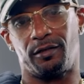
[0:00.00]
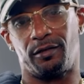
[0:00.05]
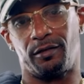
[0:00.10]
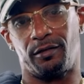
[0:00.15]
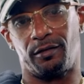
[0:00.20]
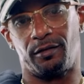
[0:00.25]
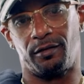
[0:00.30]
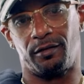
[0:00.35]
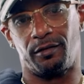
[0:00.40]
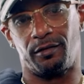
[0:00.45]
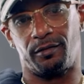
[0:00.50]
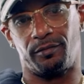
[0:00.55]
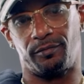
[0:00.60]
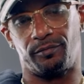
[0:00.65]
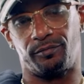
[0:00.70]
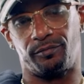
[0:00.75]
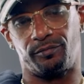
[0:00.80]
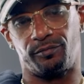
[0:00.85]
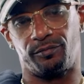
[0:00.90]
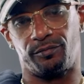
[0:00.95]
uh,
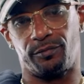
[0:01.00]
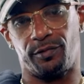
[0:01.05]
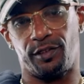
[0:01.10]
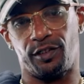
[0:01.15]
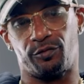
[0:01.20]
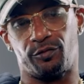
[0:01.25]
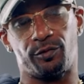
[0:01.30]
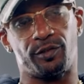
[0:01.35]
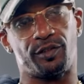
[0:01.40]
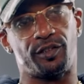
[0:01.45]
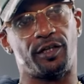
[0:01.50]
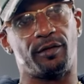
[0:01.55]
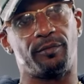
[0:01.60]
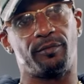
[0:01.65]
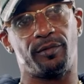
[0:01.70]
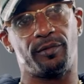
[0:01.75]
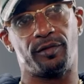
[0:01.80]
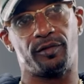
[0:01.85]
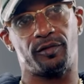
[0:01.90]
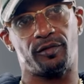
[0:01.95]
his
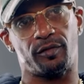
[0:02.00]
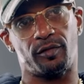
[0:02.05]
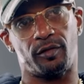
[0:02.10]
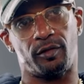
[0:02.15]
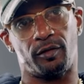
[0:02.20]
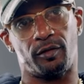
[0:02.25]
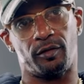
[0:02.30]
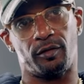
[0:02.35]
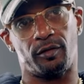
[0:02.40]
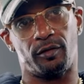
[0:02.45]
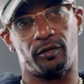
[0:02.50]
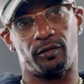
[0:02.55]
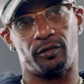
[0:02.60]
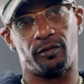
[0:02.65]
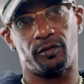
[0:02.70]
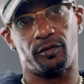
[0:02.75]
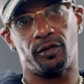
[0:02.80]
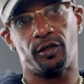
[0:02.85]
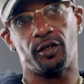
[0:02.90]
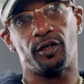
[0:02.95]
resentments. Uh,
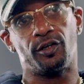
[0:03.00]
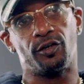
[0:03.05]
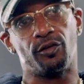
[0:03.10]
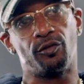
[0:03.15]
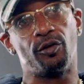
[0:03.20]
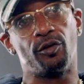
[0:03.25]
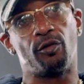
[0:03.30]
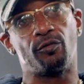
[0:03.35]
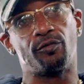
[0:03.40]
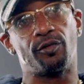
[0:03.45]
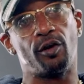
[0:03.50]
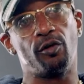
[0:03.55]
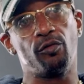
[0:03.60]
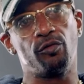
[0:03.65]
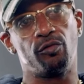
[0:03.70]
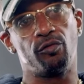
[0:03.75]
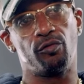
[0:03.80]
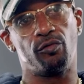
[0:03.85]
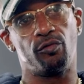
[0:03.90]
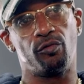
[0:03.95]
you don't
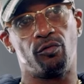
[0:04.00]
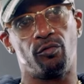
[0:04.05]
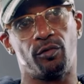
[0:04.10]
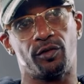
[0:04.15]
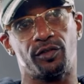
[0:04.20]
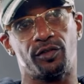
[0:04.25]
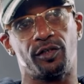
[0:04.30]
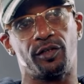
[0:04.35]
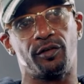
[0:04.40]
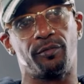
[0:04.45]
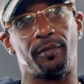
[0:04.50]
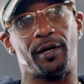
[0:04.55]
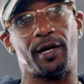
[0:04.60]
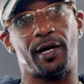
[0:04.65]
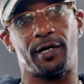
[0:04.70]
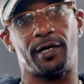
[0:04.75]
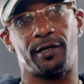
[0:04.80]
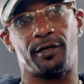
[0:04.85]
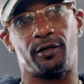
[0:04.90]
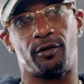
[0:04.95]
know what's in the
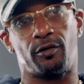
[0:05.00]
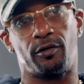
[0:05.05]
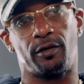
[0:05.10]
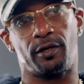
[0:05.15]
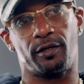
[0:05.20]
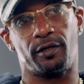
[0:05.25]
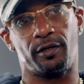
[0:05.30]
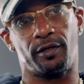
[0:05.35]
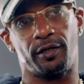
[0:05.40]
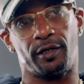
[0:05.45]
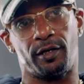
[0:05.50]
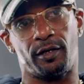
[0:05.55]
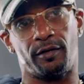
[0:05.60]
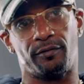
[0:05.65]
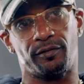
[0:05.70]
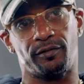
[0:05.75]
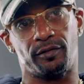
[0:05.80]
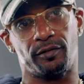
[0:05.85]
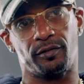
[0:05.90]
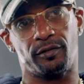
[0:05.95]
mind and the heart of that
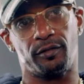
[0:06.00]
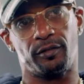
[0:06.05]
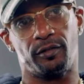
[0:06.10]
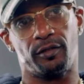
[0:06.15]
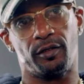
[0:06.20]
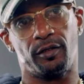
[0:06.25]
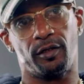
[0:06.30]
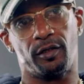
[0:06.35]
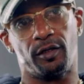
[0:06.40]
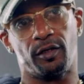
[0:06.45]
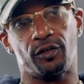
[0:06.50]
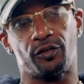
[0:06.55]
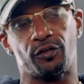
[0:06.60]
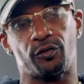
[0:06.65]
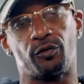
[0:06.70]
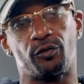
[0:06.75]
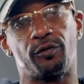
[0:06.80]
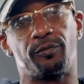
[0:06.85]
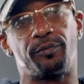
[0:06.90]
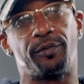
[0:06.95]
officer.
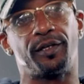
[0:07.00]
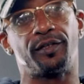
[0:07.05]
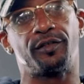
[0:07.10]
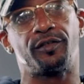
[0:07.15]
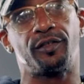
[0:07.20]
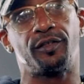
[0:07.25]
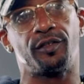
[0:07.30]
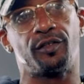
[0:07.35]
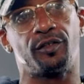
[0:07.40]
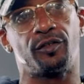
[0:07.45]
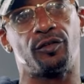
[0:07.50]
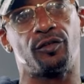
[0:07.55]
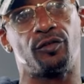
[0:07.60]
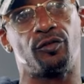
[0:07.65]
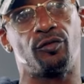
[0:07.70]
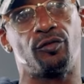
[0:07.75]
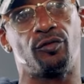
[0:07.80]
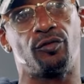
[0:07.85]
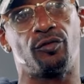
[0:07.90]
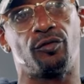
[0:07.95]
So it's best that
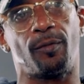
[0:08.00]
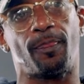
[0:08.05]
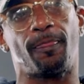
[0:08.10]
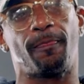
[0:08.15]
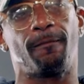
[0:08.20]
you,